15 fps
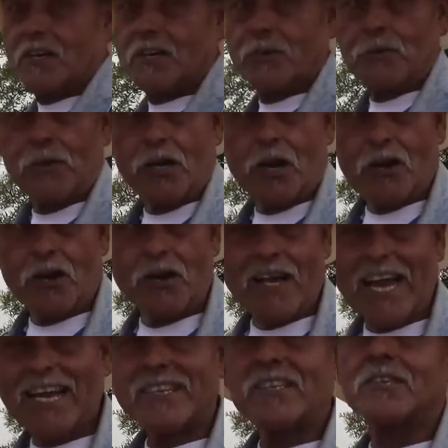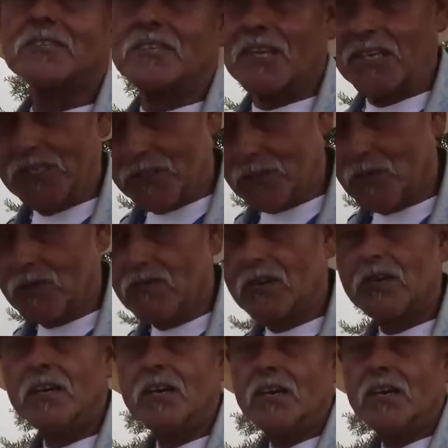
here we are at the Salinas River.